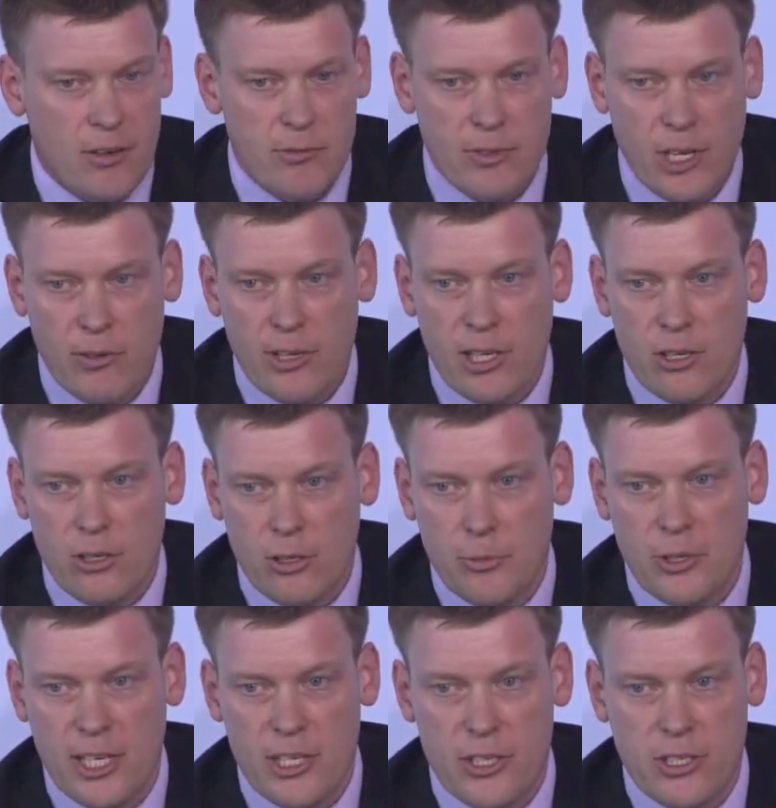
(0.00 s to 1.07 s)
Veolia
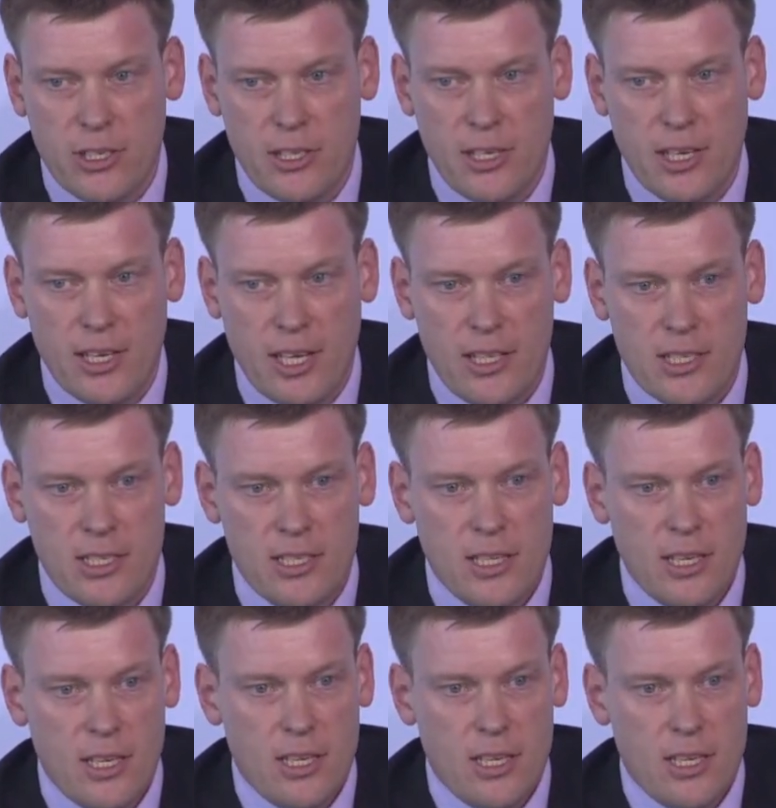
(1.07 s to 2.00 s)
Corporation, and others,